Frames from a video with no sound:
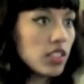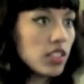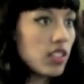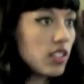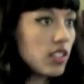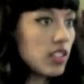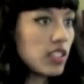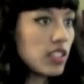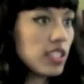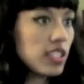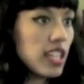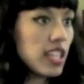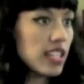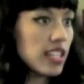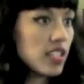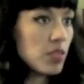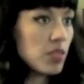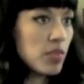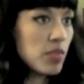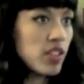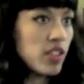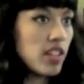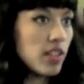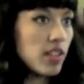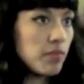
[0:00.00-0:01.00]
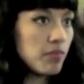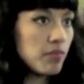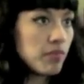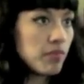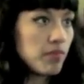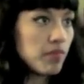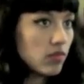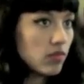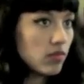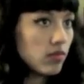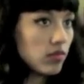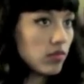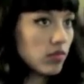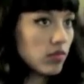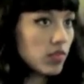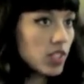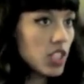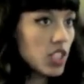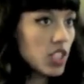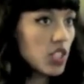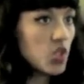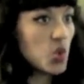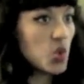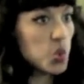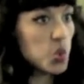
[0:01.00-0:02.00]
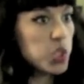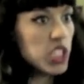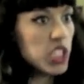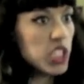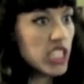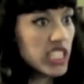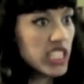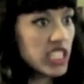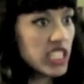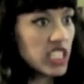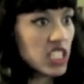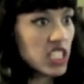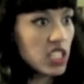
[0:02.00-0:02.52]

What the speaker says: This has to be them. Right!